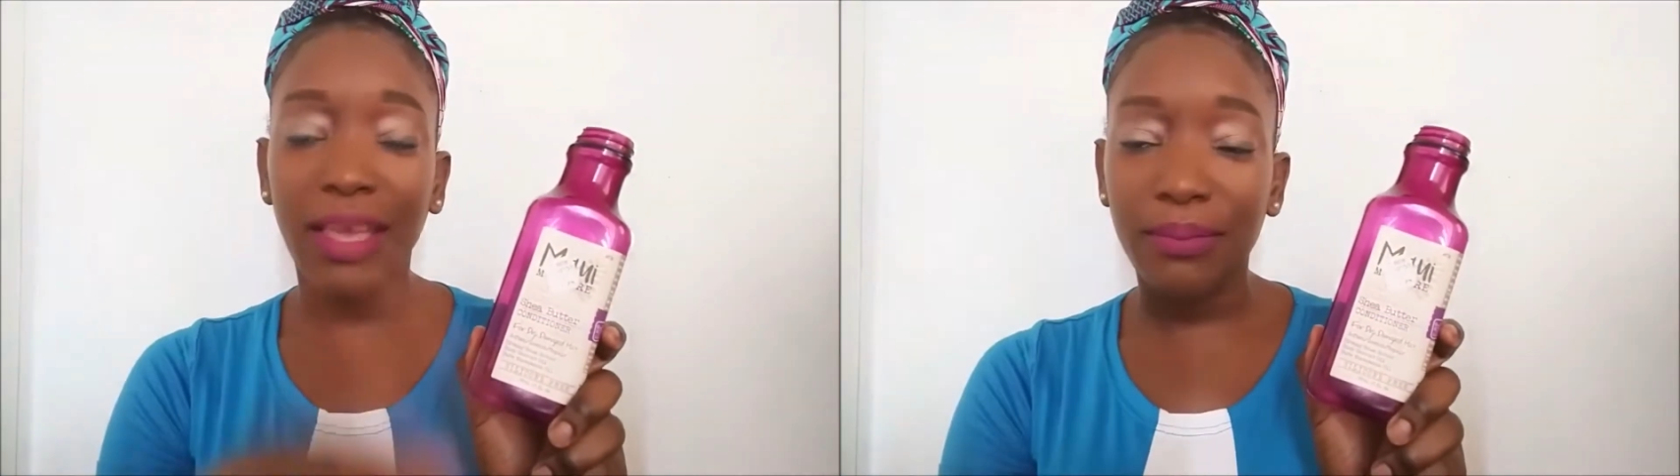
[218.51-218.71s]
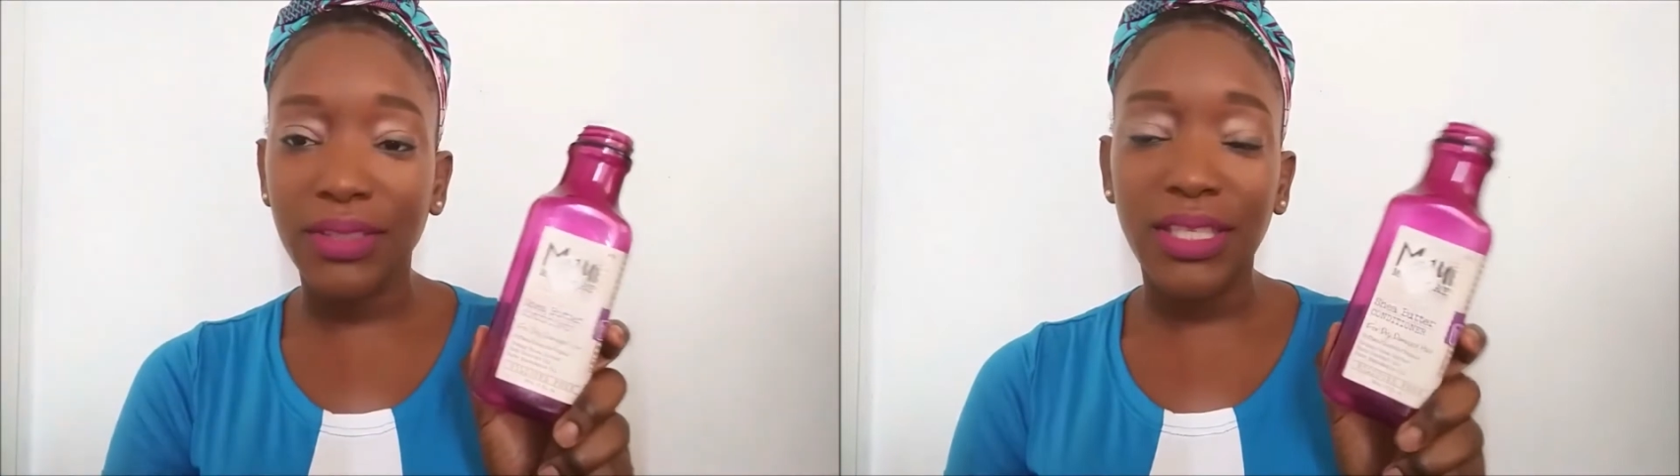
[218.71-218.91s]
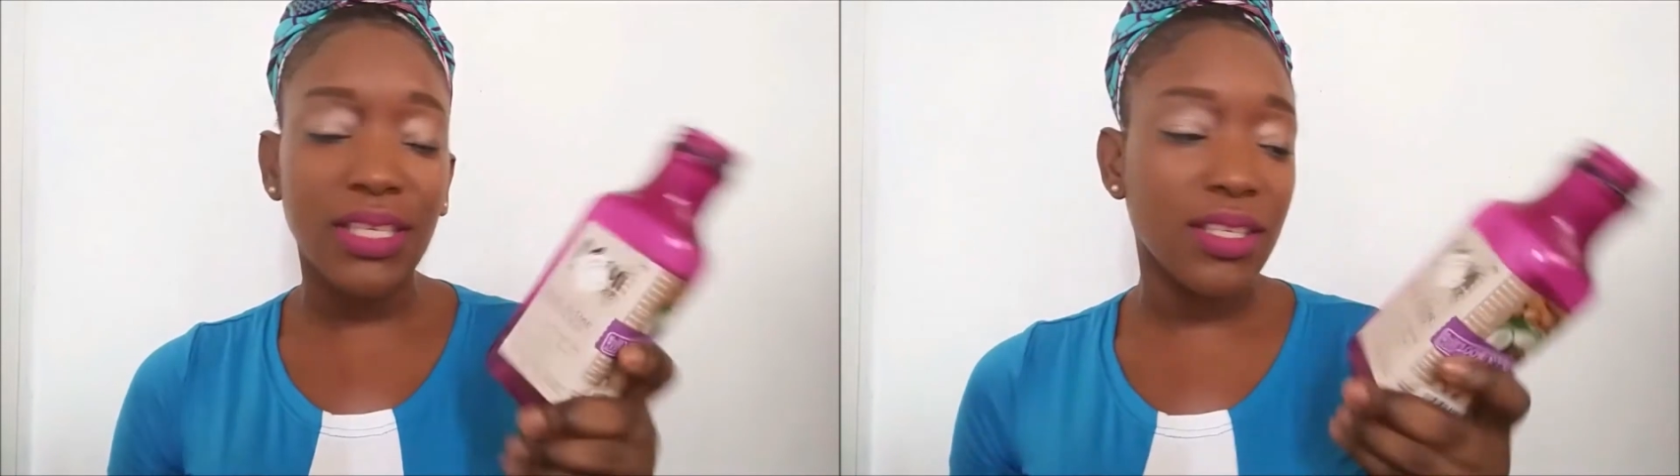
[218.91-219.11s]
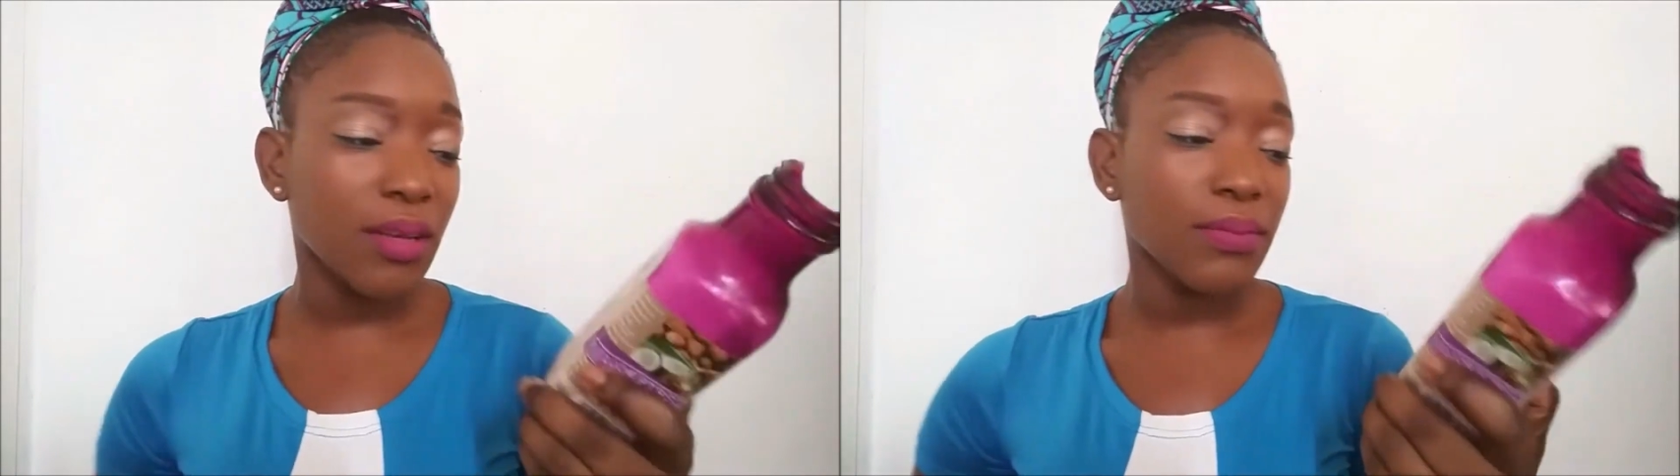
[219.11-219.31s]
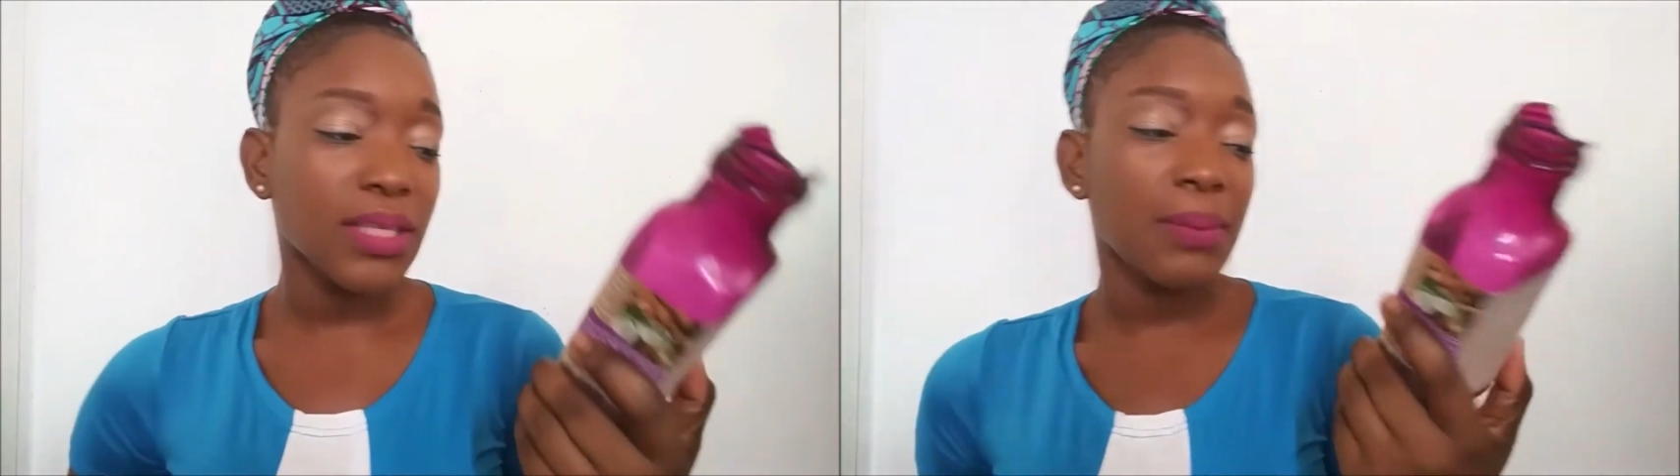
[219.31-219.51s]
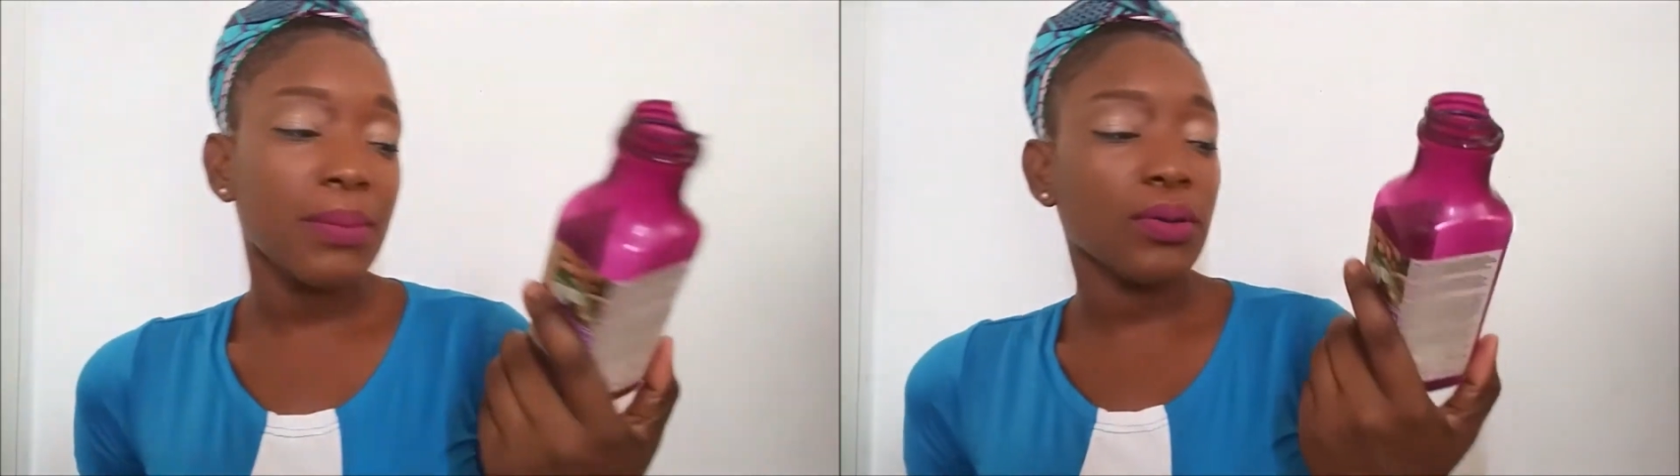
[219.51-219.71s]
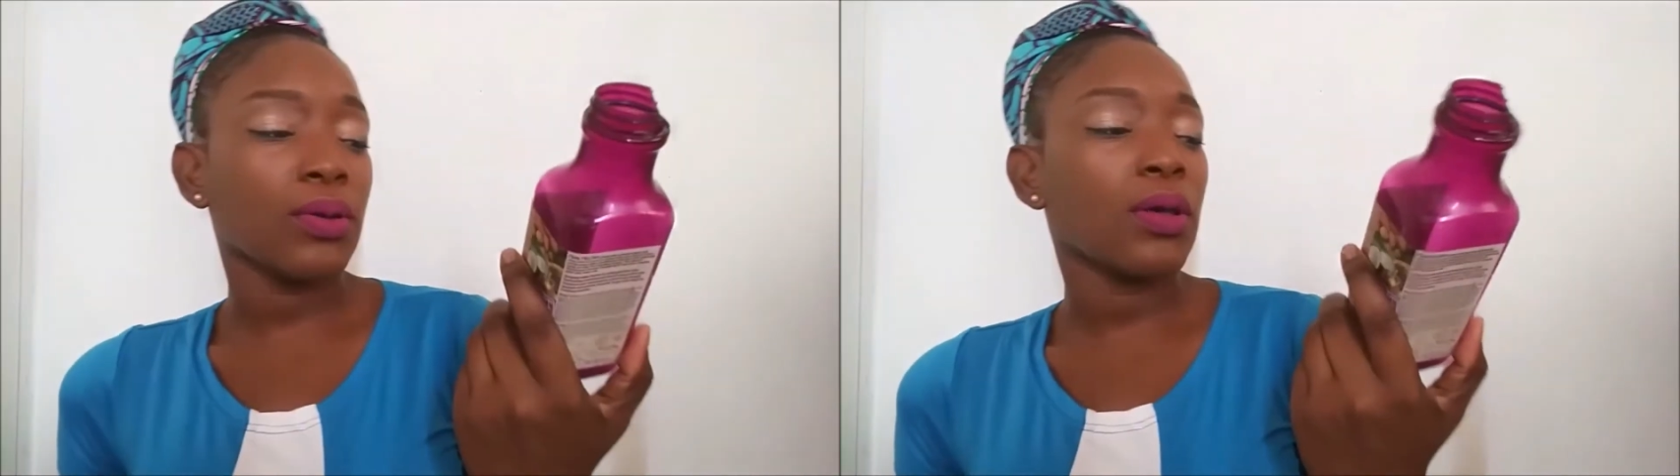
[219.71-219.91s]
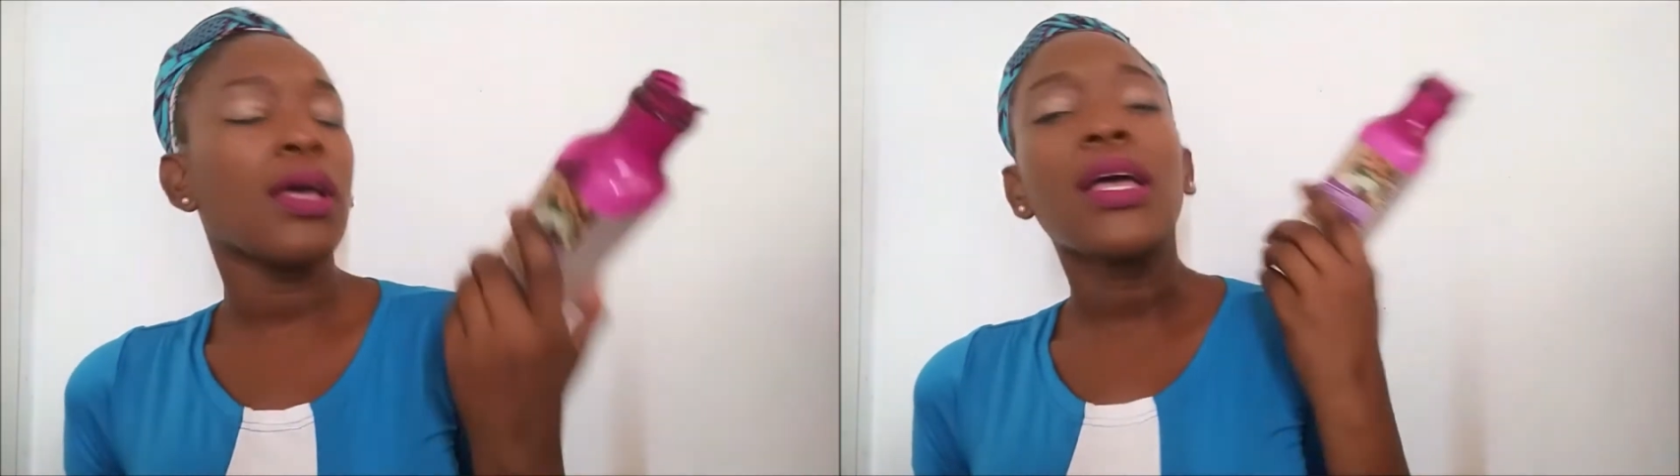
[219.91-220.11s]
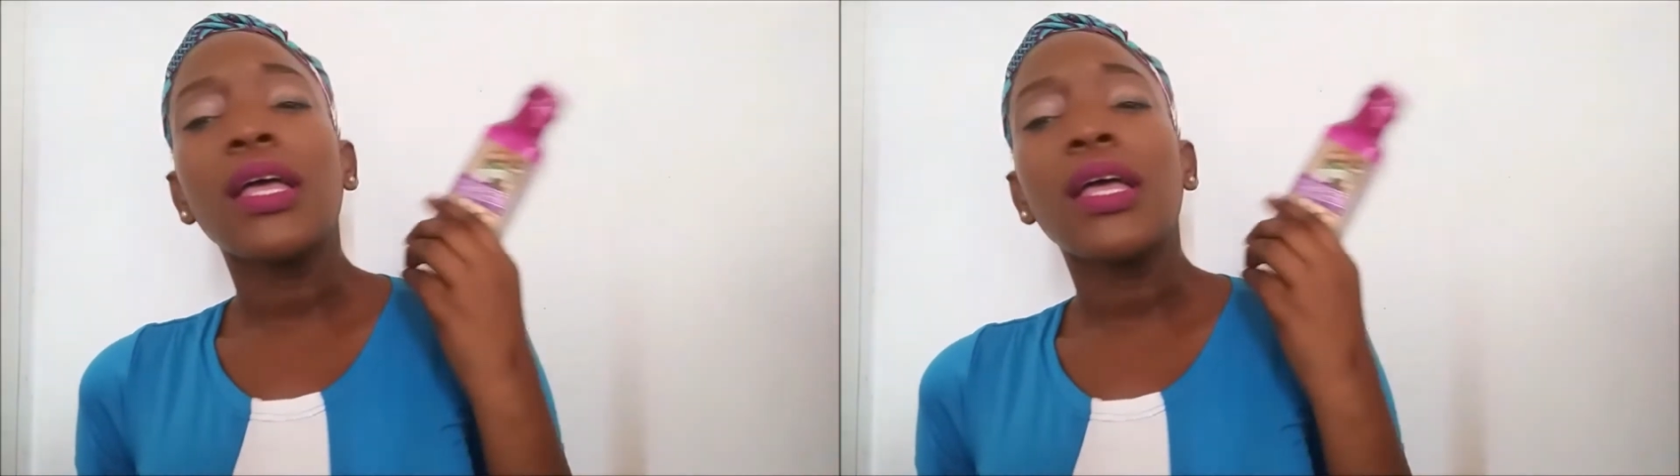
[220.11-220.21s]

empty some time ago.